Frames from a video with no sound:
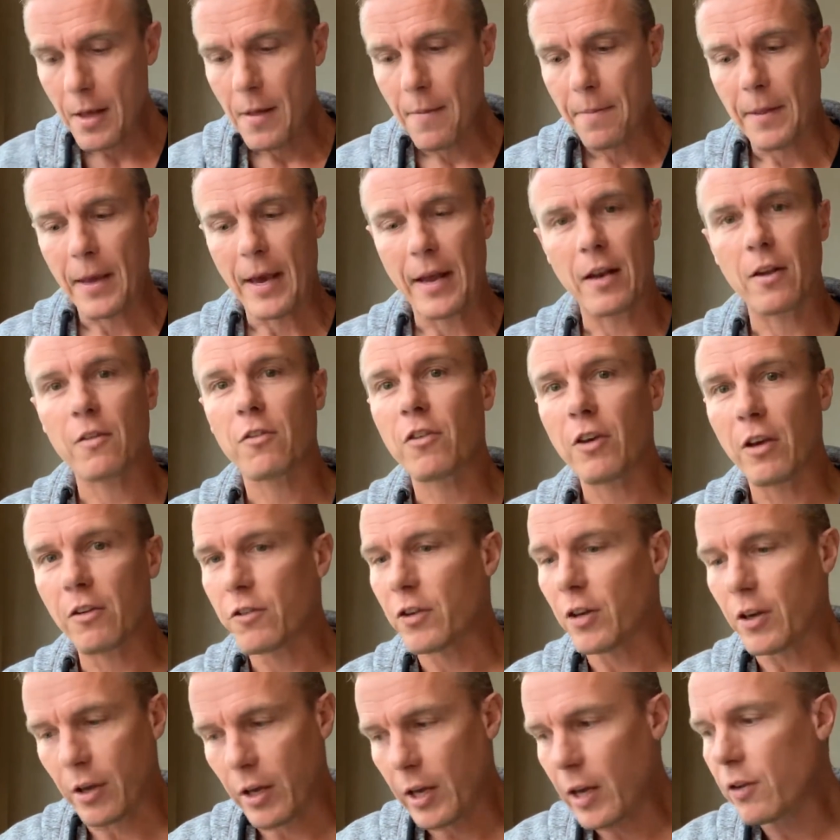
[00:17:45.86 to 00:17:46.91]
and it says,
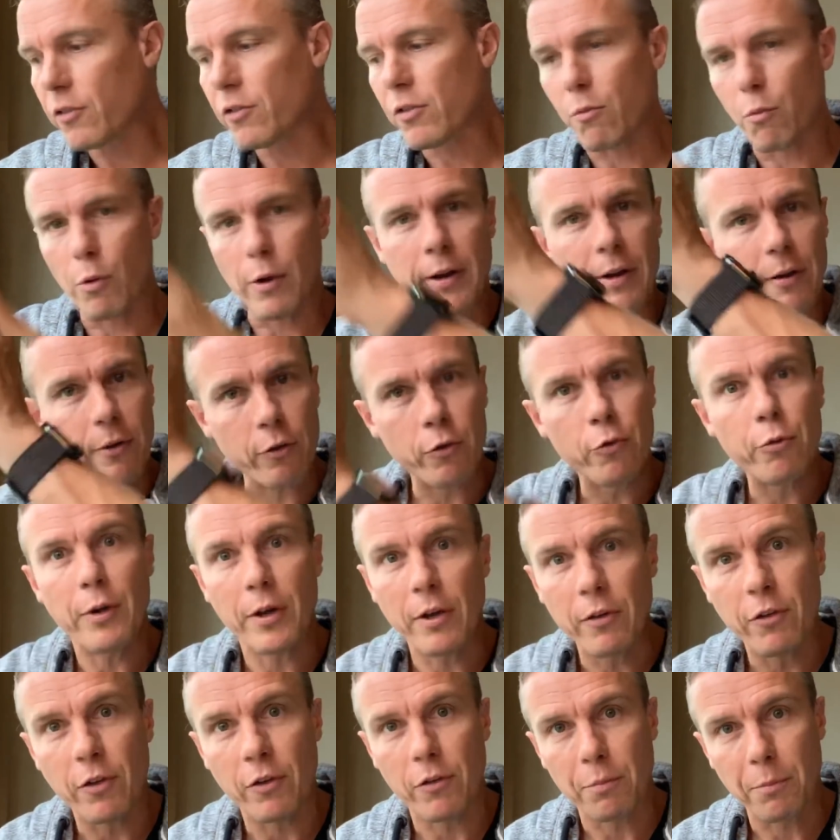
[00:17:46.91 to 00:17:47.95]
here's the
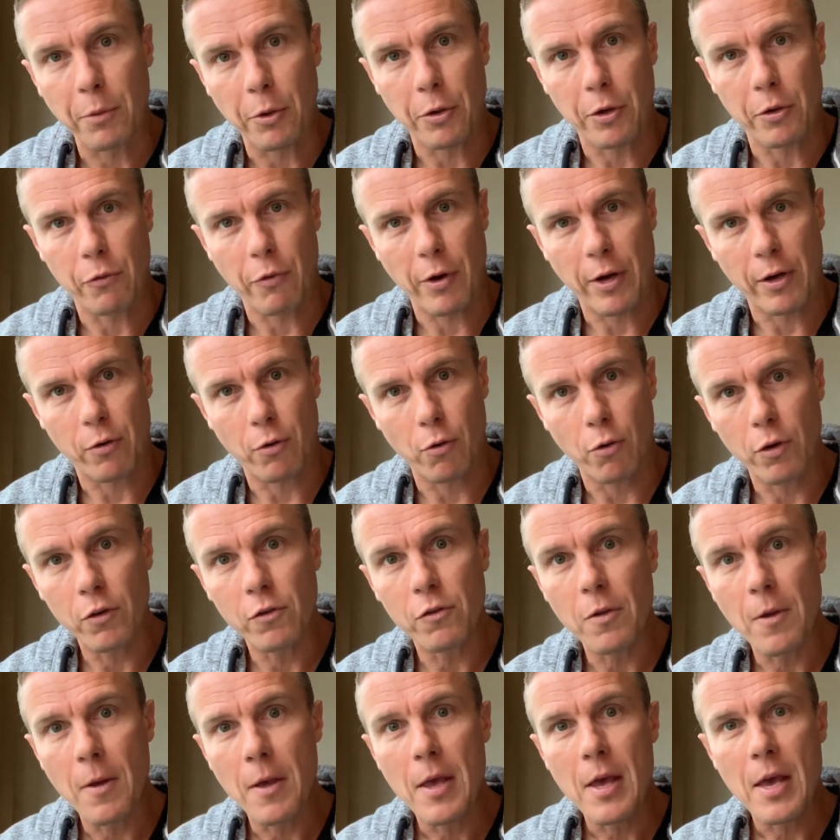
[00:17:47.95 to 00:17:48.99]
126 million
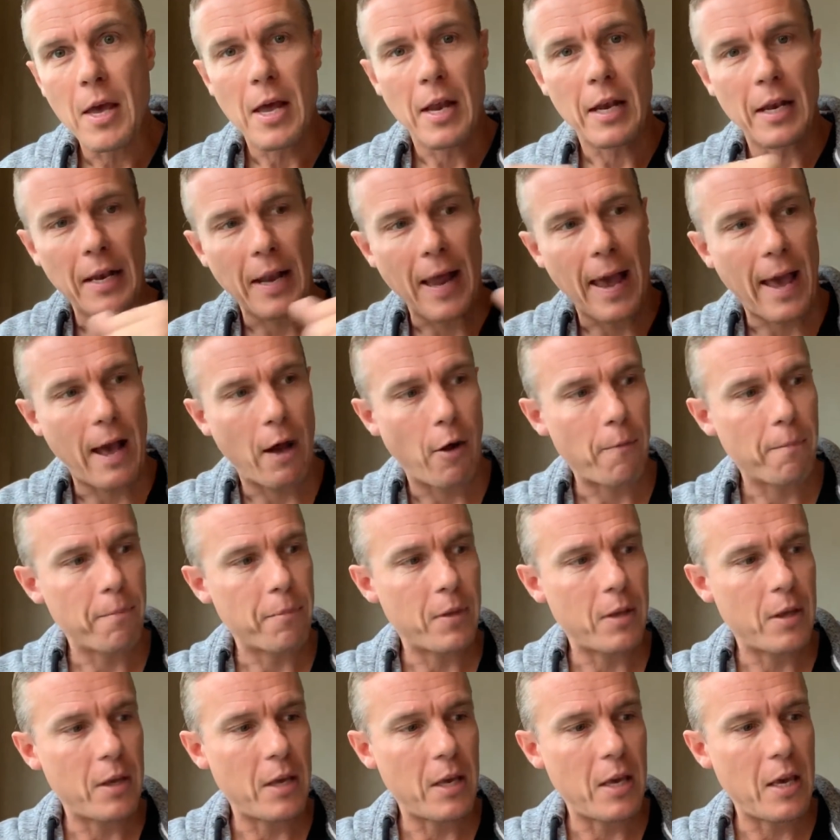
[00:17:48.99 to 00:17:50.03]
records. Now,
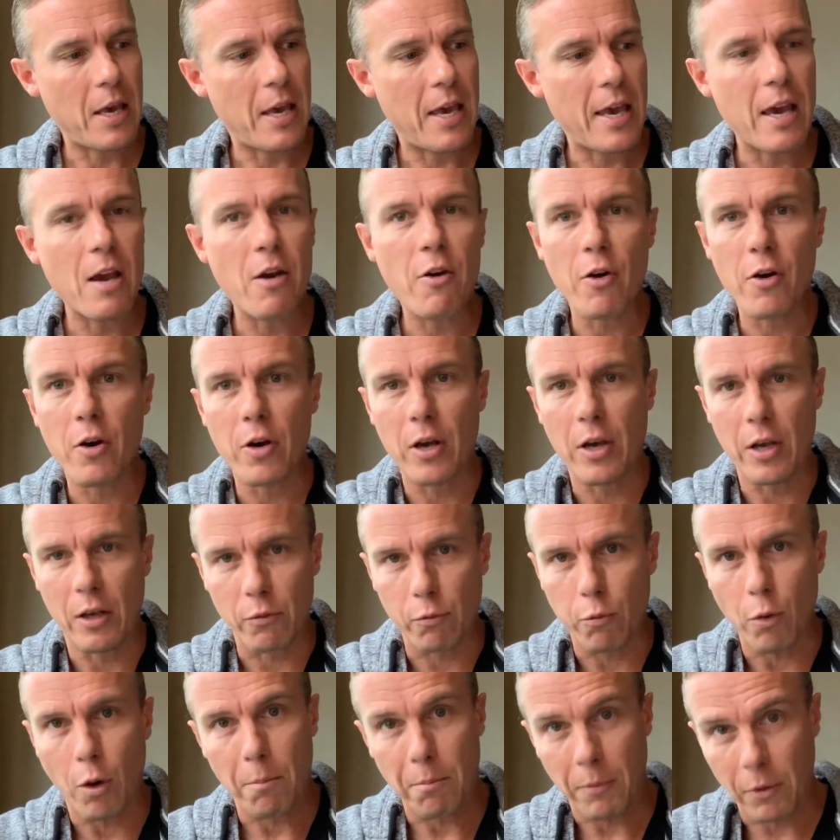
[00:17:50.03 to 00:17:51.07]
here is
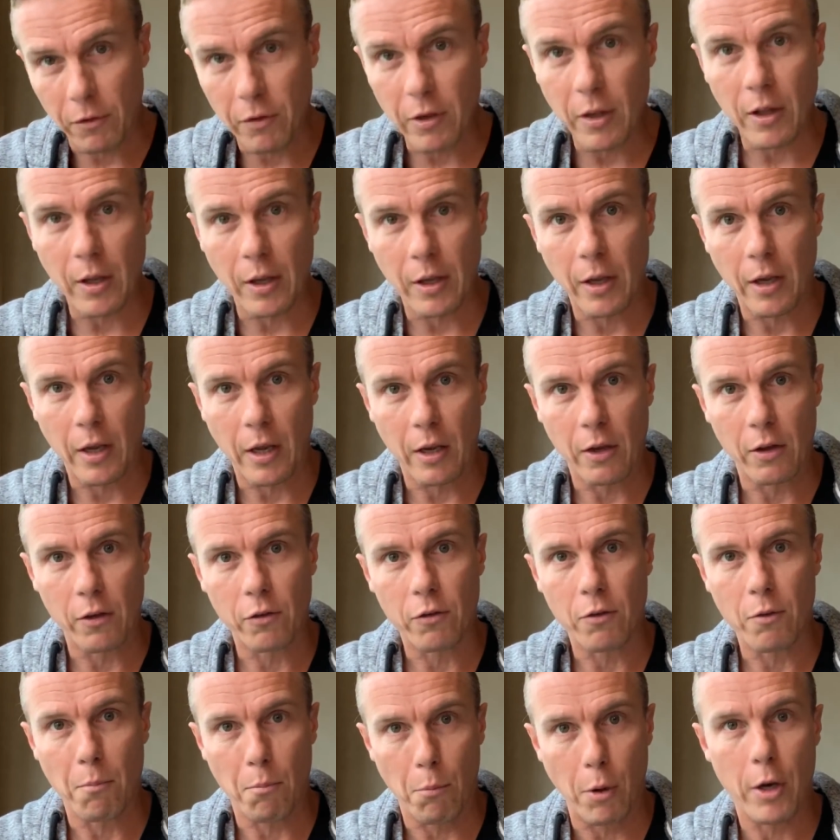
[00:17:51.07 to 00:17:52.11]
what Mozilla is
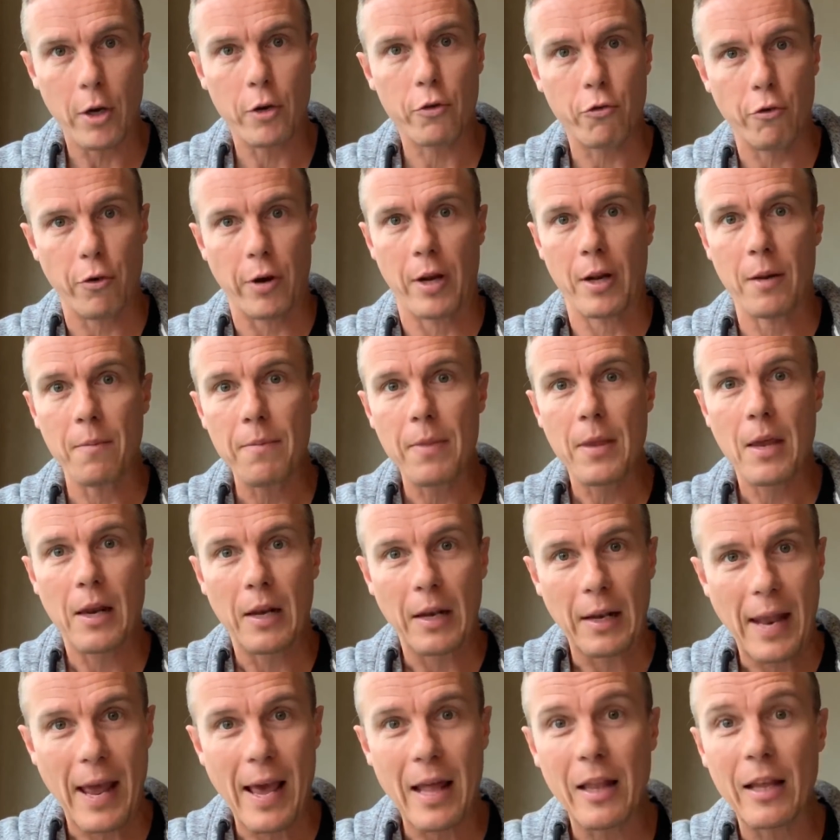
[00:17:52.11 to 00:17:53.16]
monitoring.
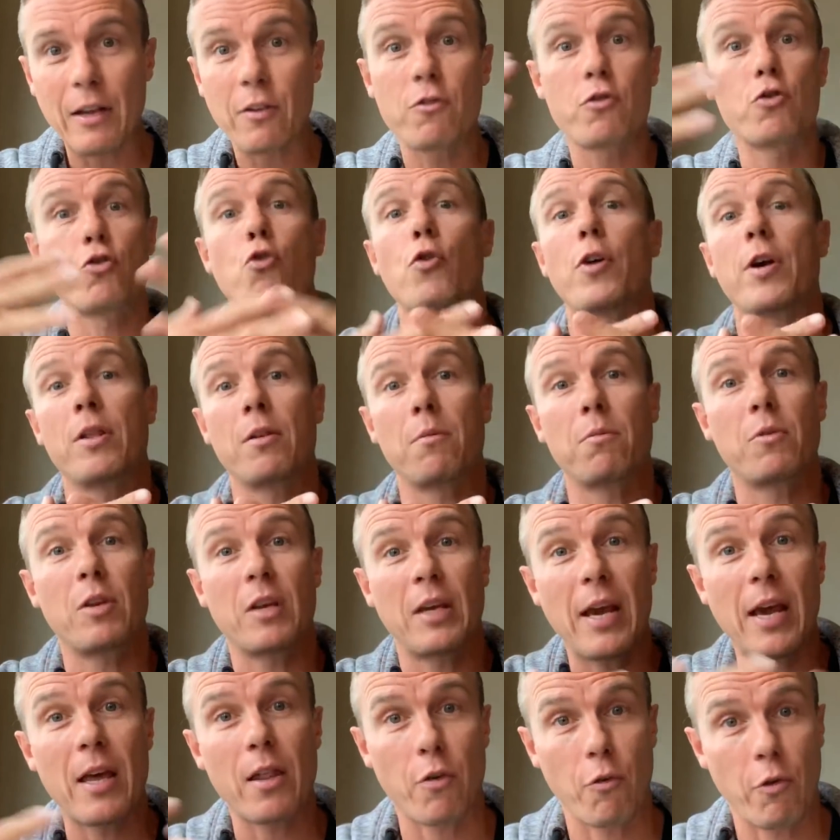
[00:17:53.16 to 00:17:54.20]
Now let's join them
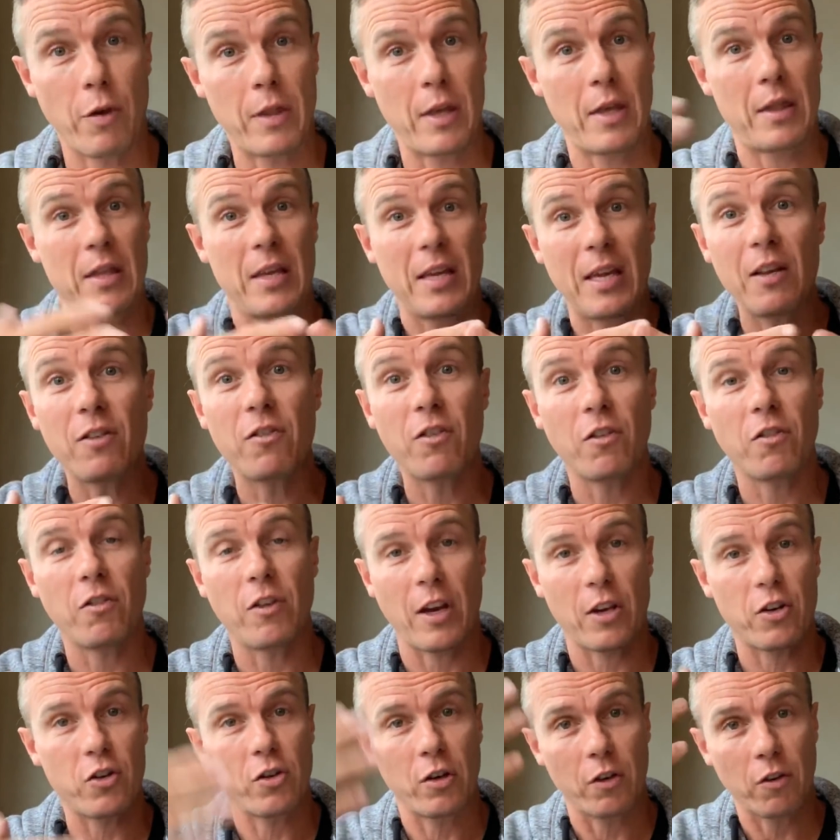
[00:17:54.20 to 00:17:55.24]
together, and then the
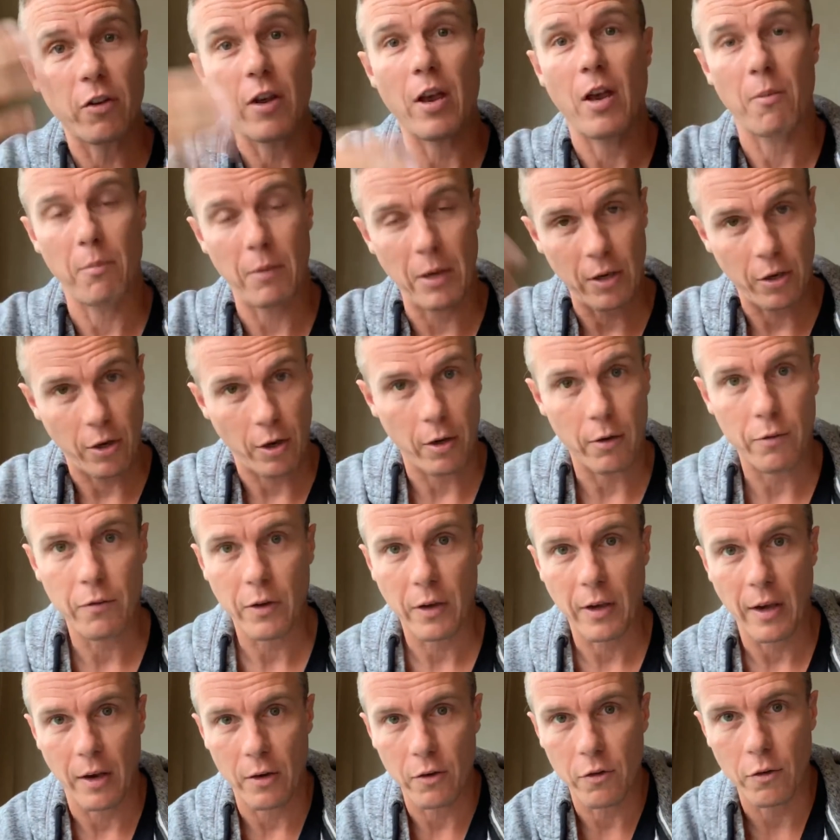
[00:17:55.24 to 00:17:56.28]
intersection is how many
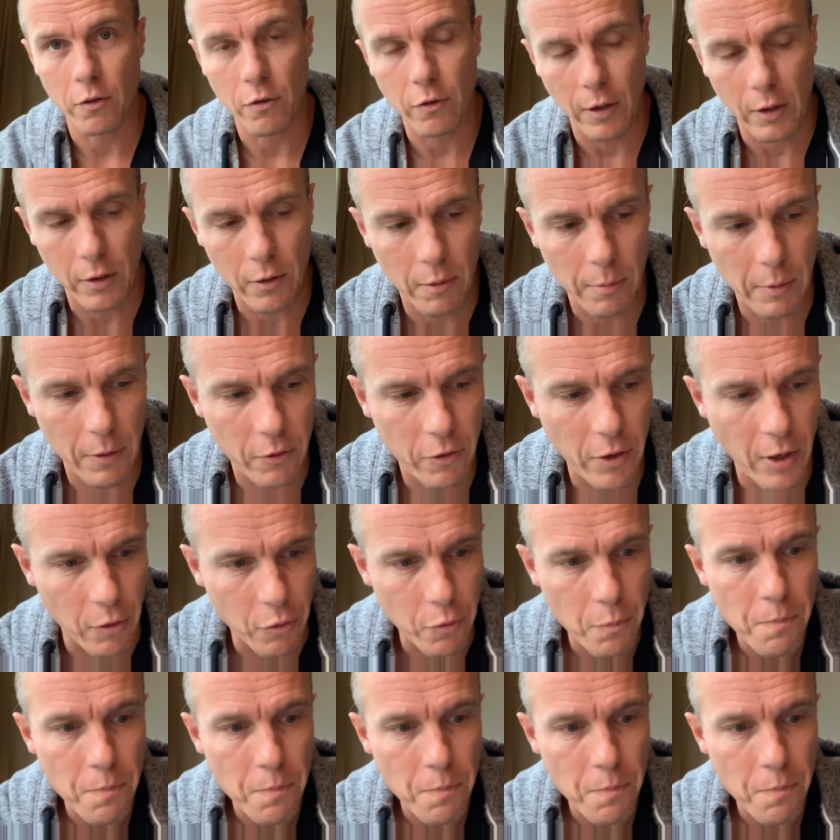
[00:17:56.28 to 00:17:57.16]
notifications need to be sent.